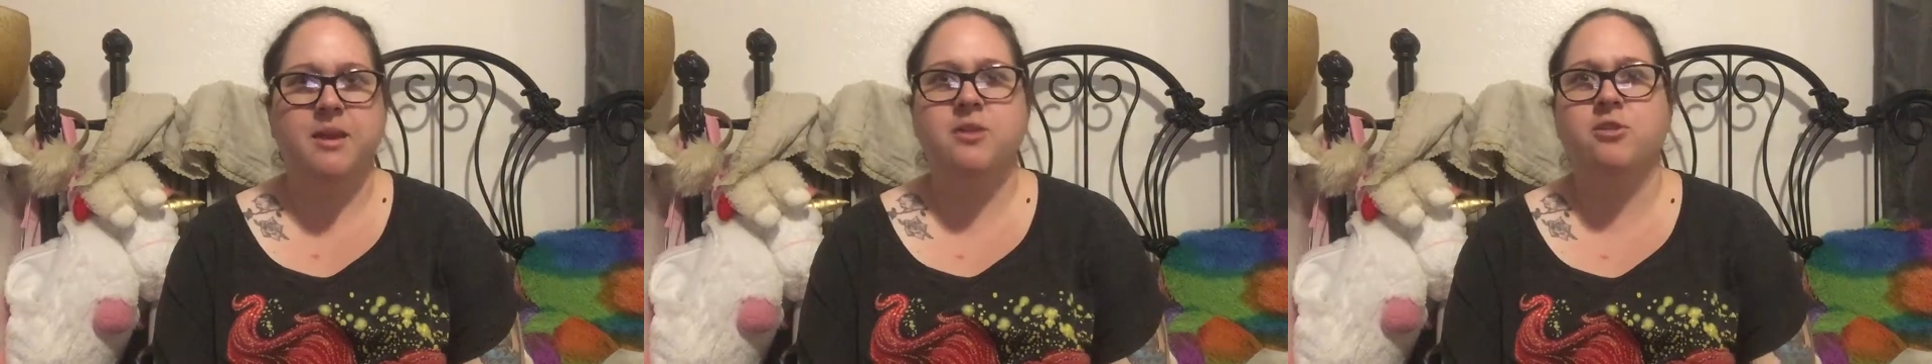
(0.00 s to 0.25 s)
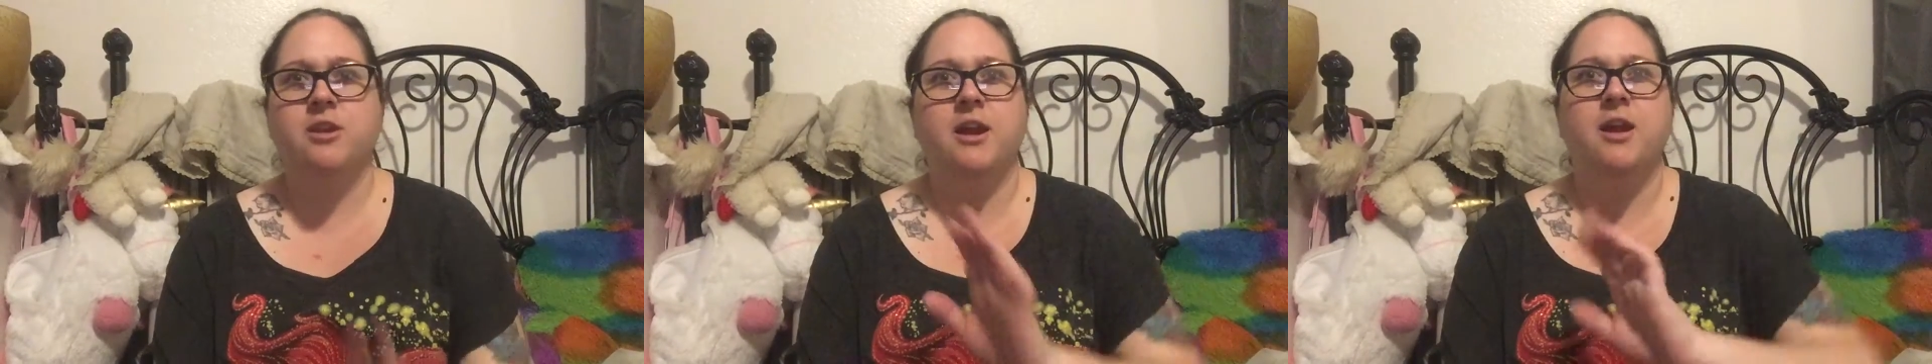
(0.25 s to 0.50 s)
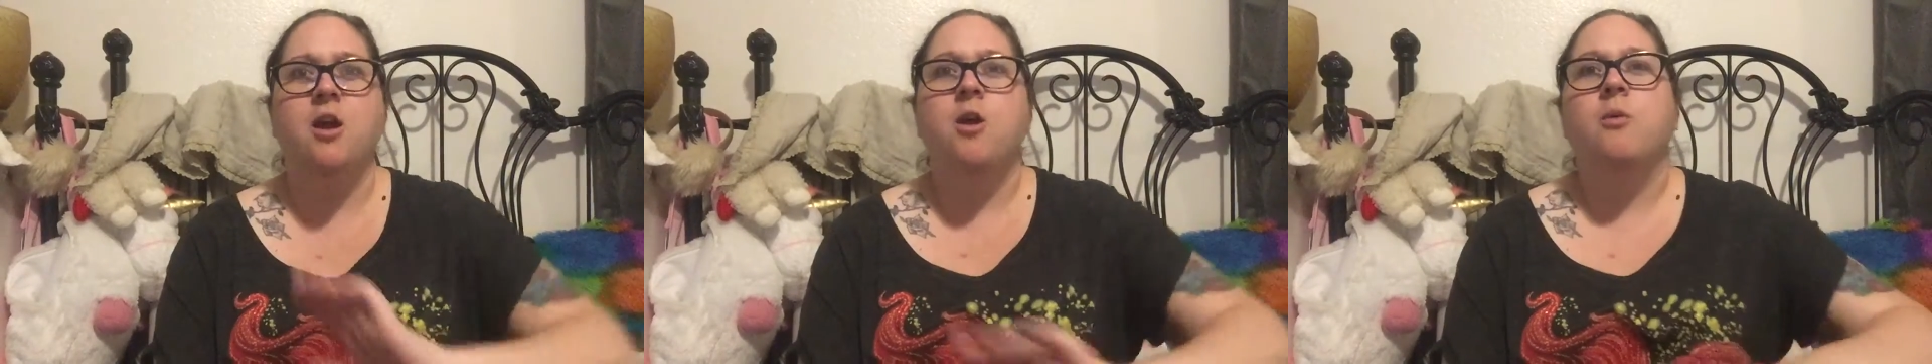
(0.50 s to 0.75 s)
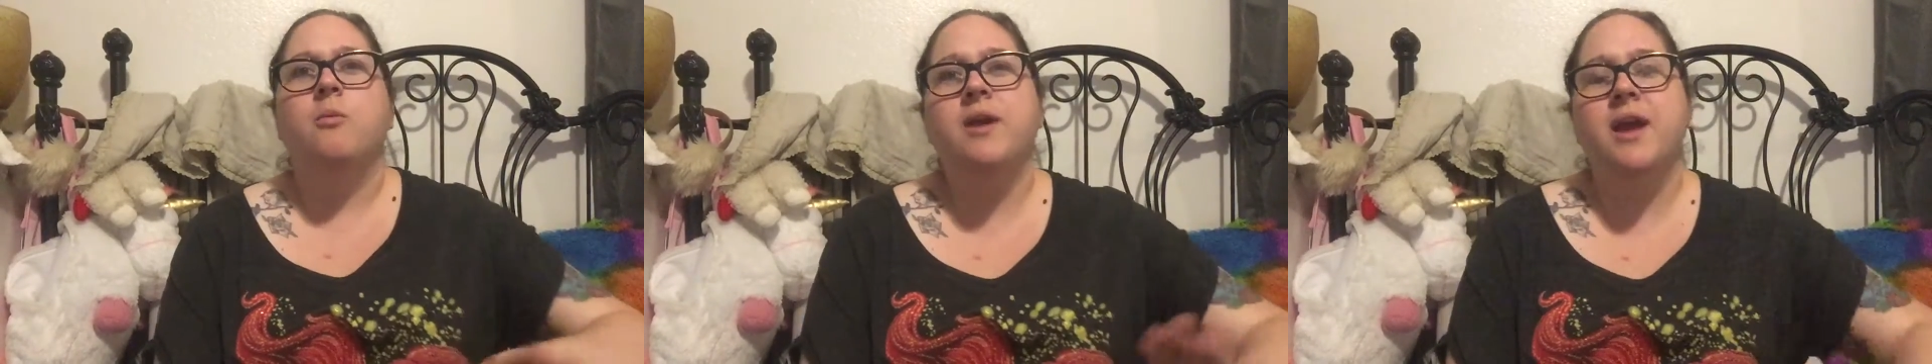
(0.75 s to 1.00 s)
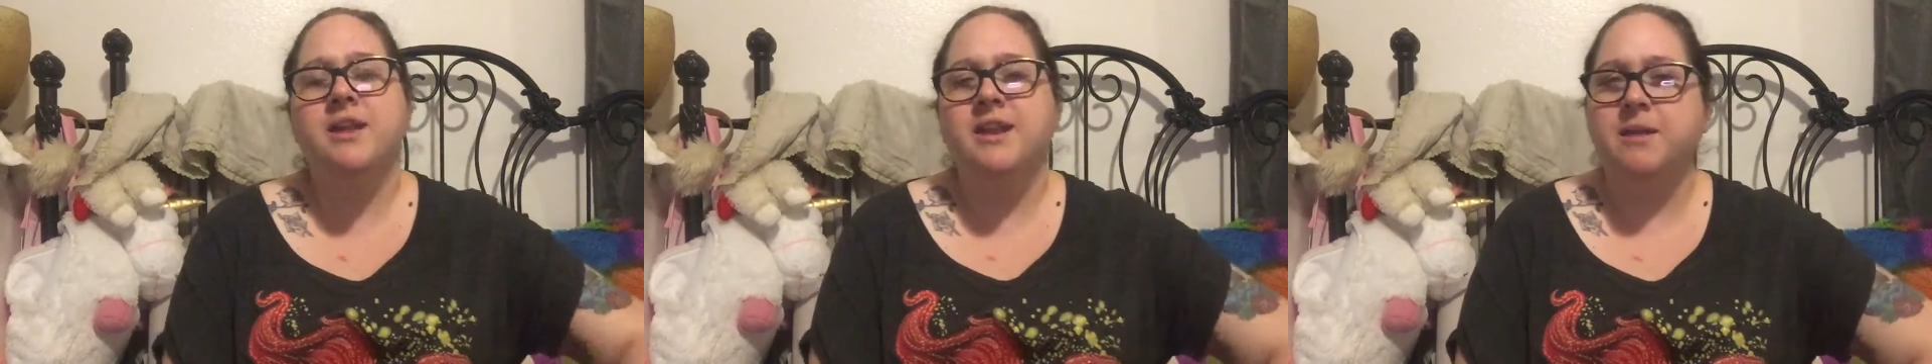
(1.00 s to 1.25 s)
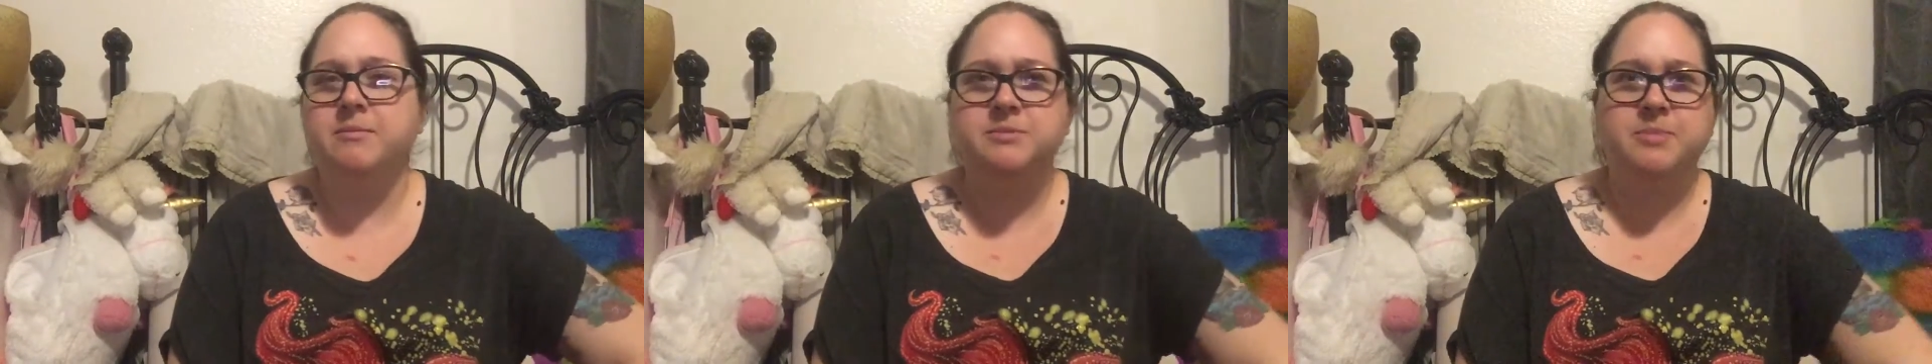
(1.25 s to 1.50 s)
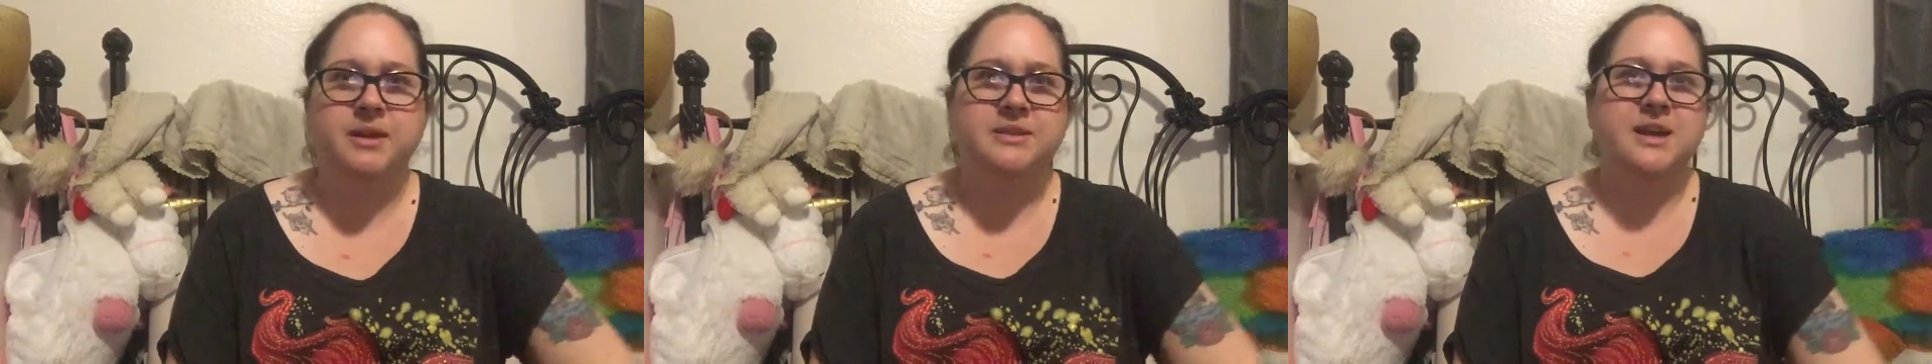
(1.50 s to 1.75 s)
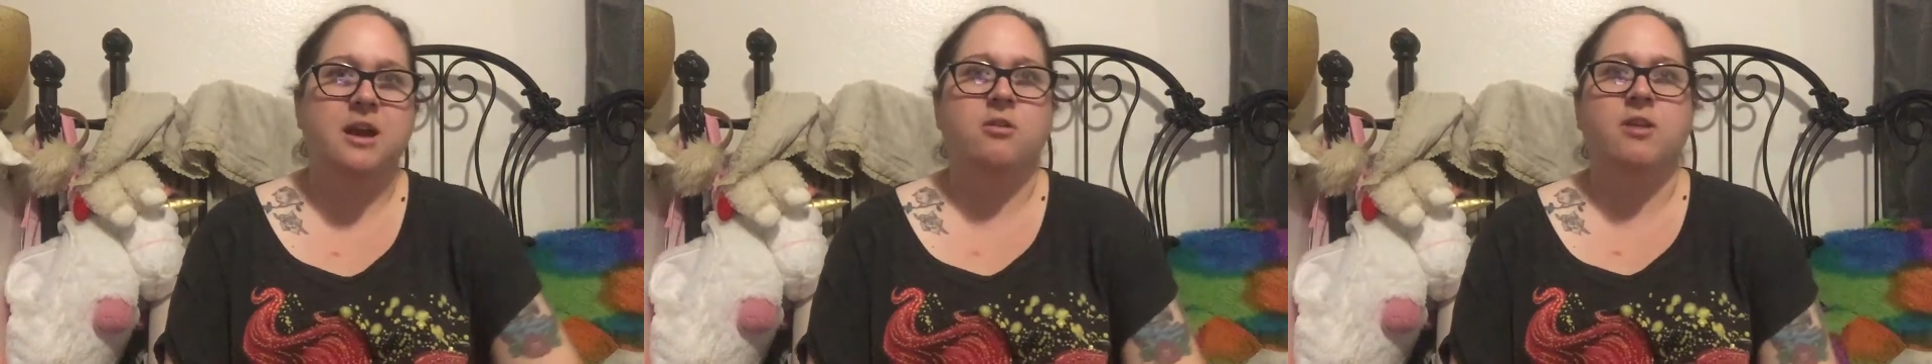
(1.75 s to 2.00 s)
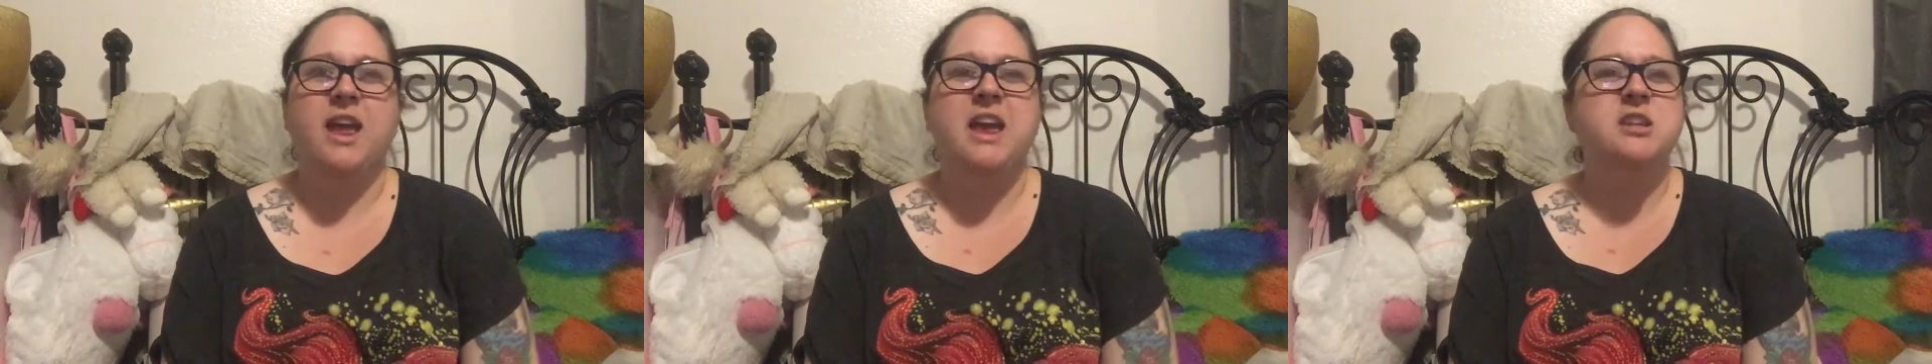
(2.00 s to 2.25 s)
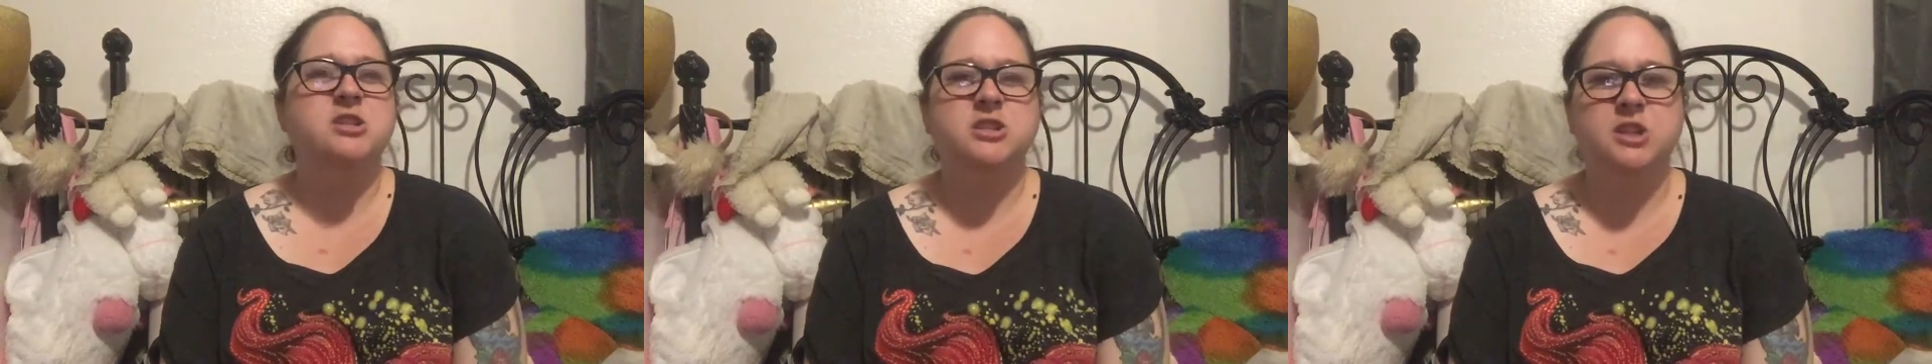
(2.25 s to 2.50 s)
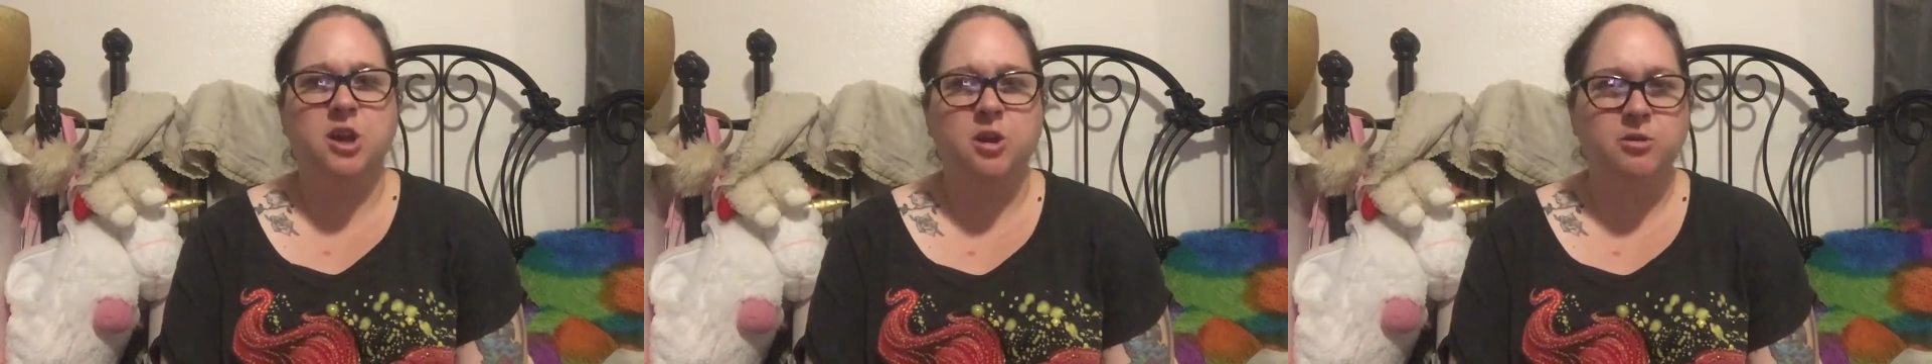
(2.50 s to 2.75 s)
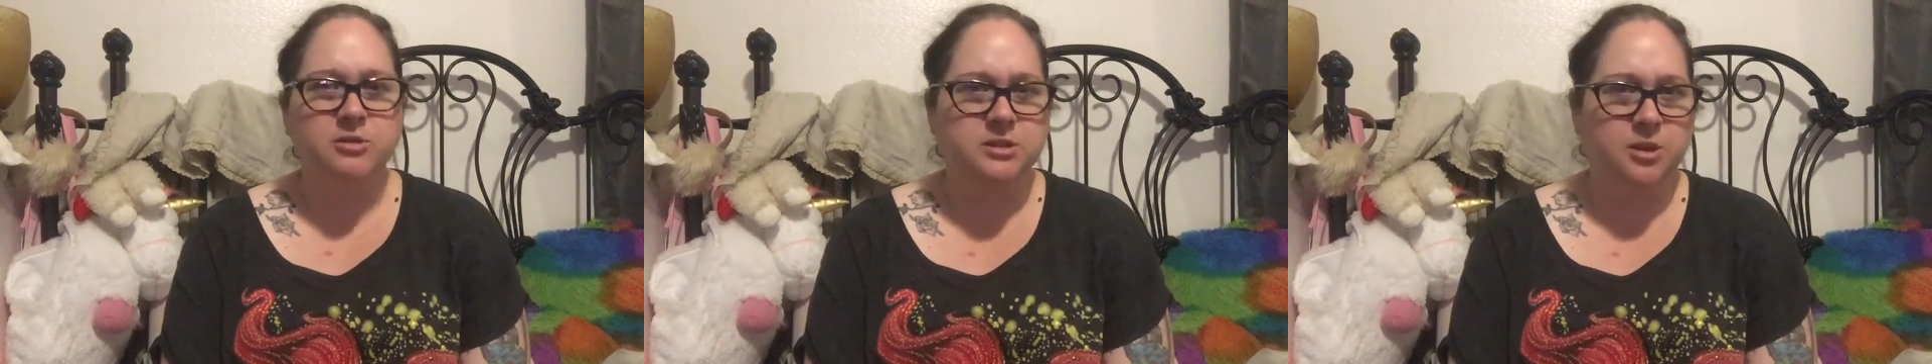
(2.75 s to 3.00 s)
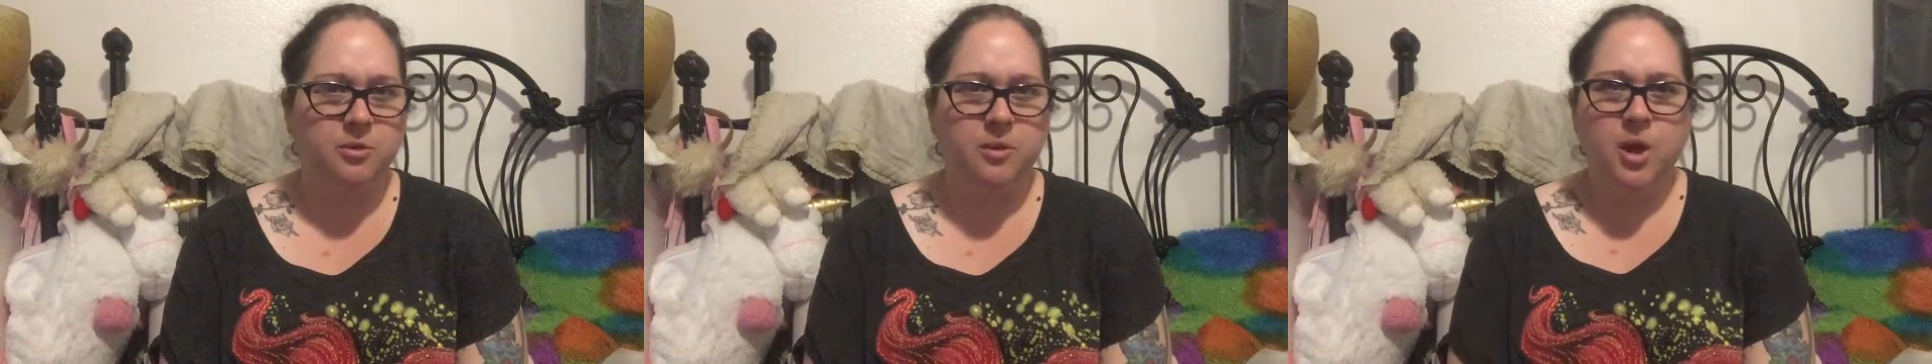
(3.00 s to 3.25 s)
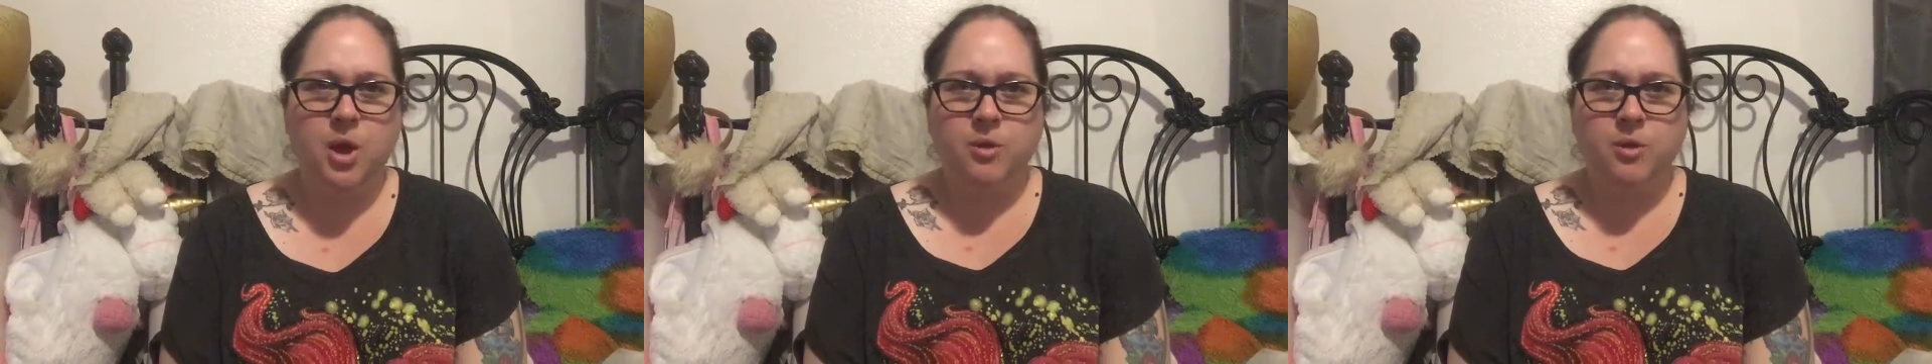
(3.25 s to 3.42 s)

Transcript: Adrian and I, we had names picked out ages ago, so